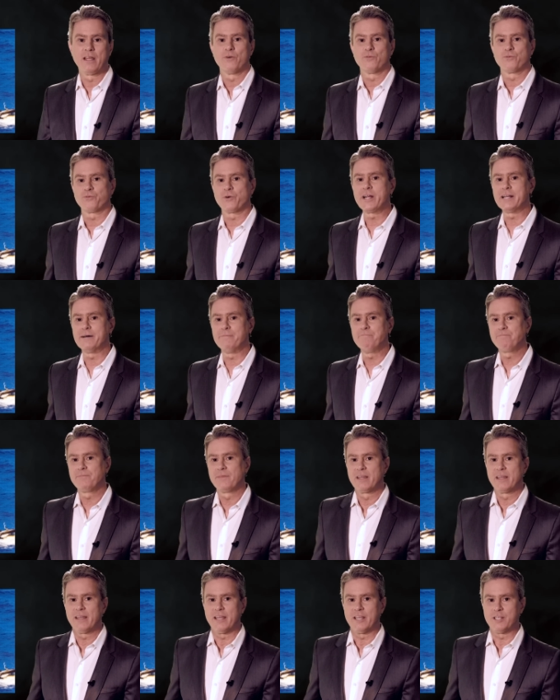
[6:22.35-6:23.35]
Freedom
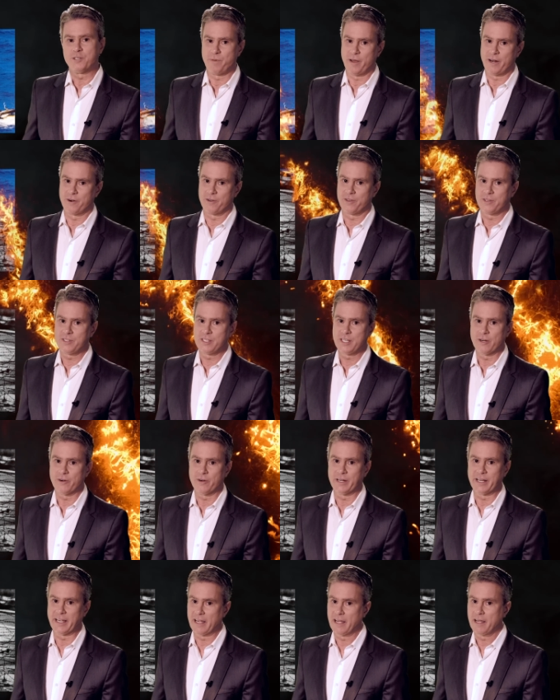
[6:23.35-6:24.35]
is better than
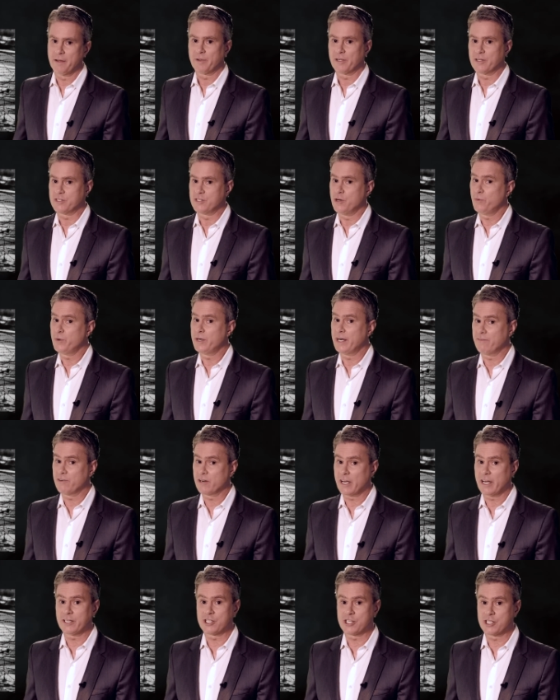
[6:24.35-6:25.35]
tyranny, because no one
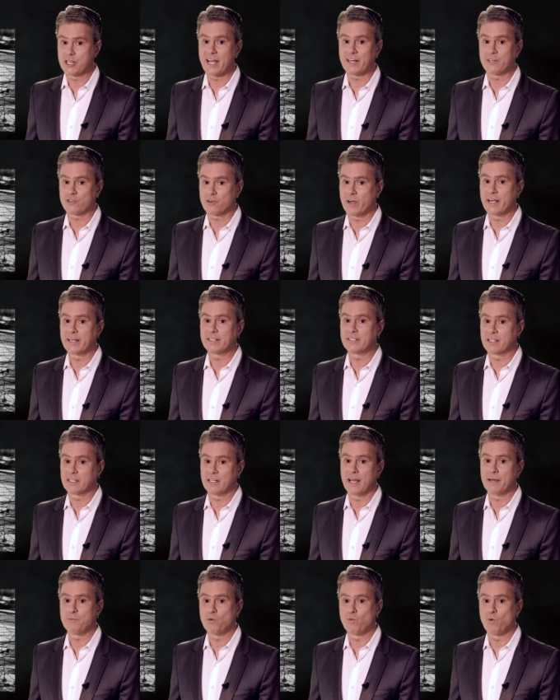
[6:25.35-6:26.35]
ever got shot trying to
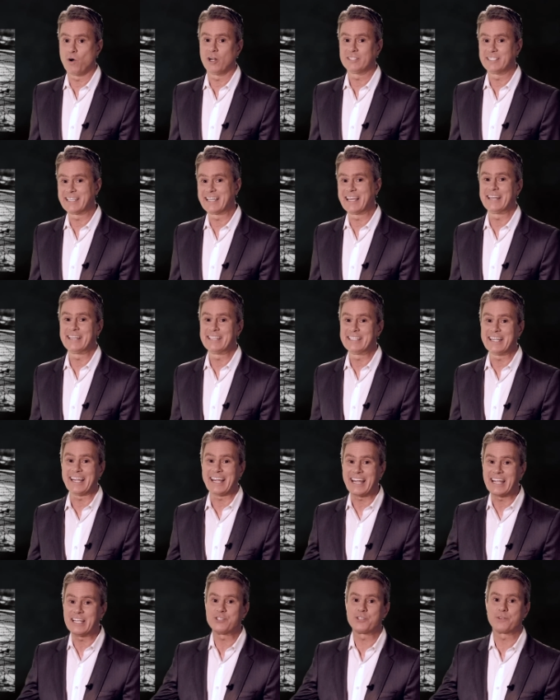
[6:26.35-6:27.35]
climb a wall to get into
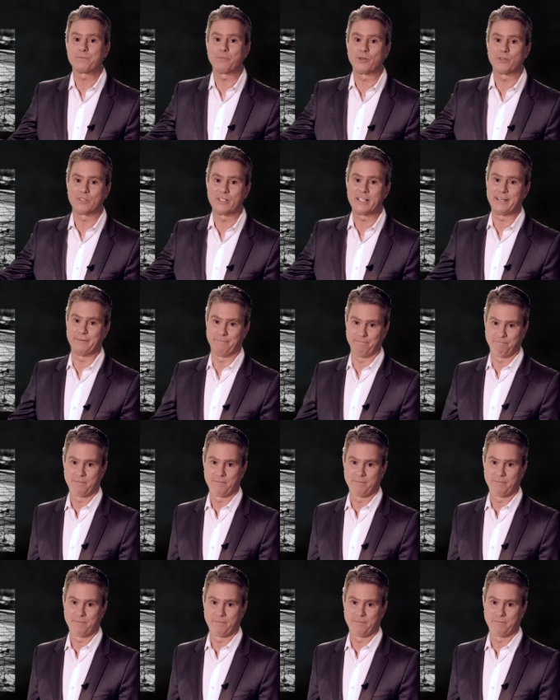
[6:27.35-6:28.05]
East Berlin.